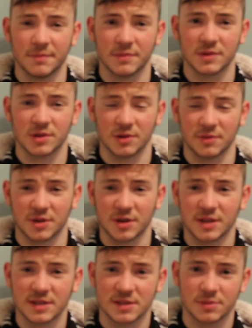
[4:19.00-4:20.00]
sort of done
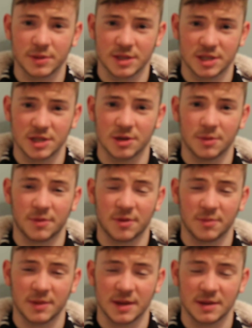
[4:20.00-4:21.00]
is switched it up
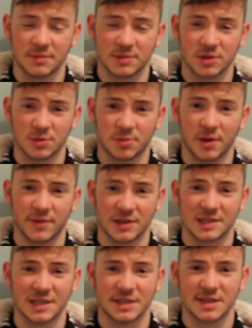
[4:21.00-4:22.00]
from the sort of
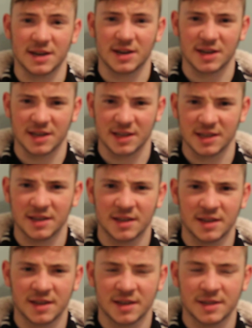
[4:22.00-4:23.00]
previously darker
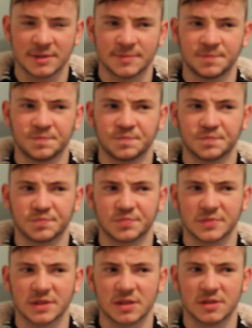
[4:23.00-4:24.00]

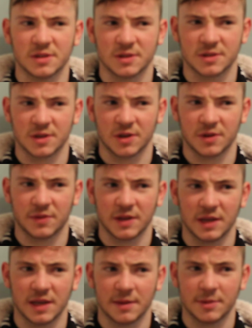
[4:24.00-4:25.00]
sort of side of
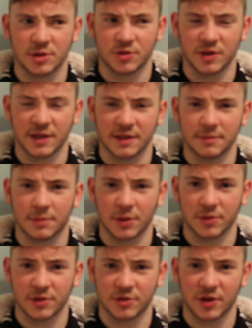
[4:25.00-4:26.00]
the imagery in
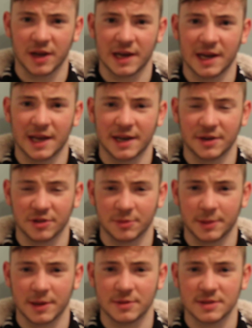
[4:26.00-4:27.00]
both the trailer and on the
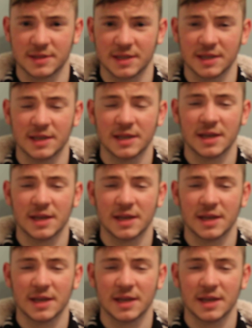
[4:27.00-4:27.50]
poster,